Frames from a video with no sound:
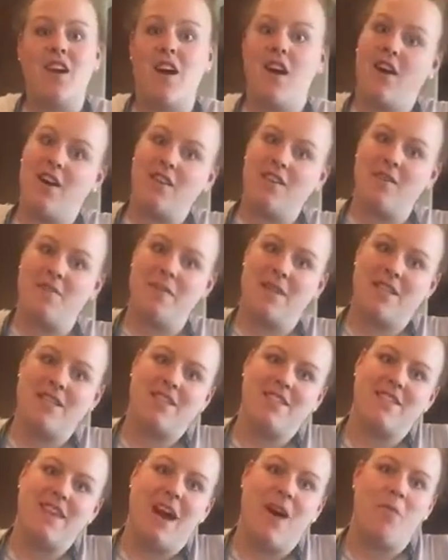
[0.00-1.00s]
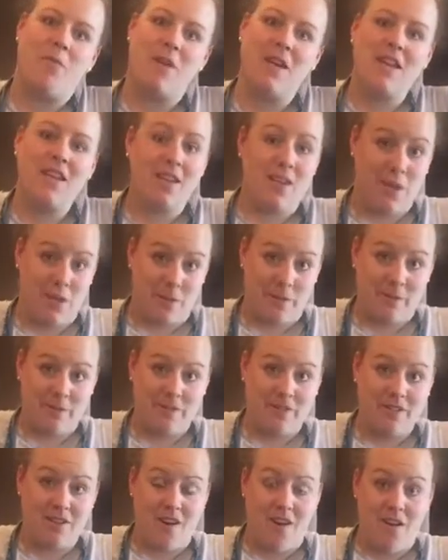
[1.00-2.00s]
condiments that we
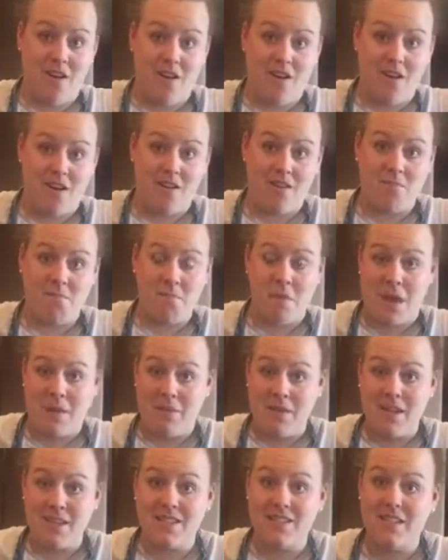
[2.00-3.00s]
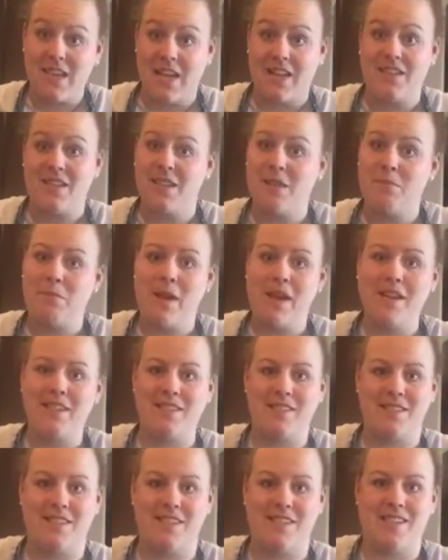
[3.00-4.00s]
use on maybe a daily
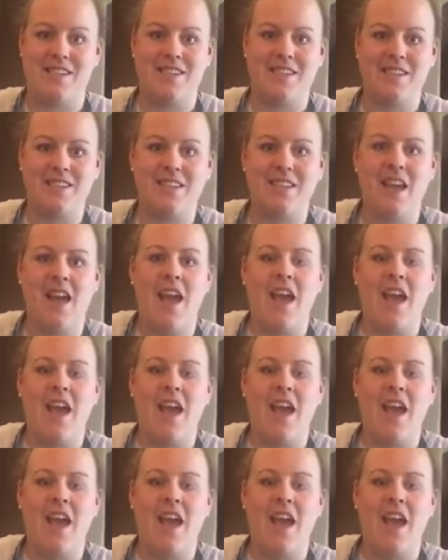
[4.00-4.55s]
basis.